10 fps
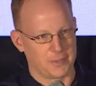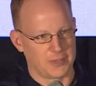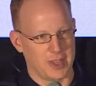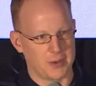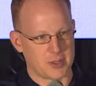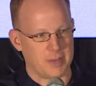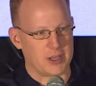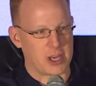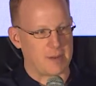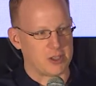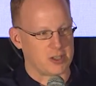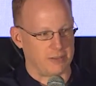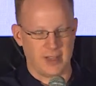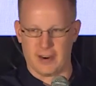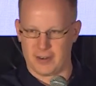That was a big job just to
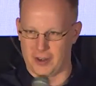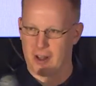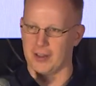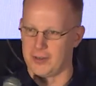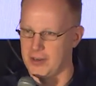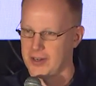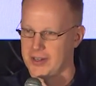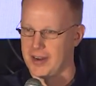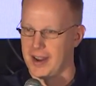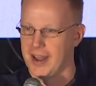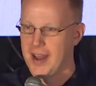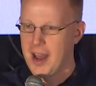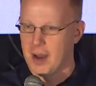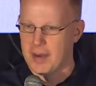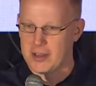feed all of you here today.
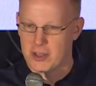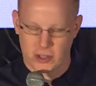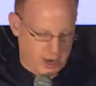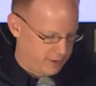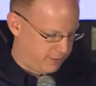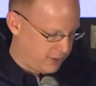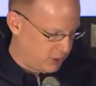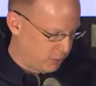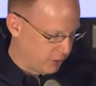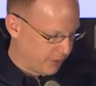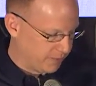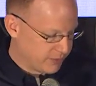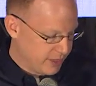Imagine trying to feed the world.